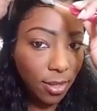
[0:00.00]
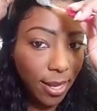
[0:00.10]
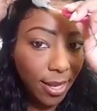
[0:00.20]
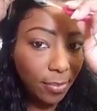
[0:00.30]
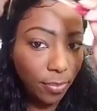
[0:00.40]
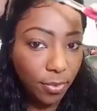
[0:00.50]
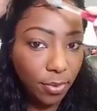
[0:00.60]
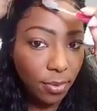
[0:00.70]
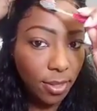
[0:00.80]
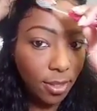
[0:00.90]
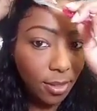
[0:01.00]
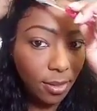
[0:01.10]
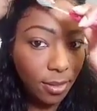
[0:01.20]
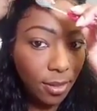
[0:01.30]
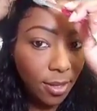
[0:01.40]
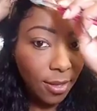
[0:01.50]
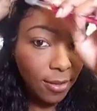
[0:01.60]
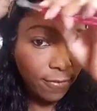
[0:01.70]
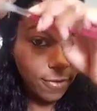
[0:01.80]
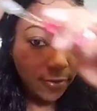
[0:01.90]
April the
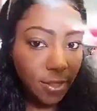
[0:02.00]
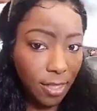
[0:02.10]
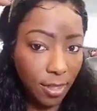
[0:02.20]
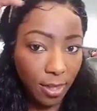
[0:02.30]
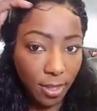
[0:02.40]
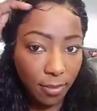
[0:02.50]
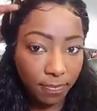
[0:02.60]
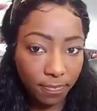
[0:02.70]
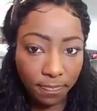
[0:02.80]
15th. All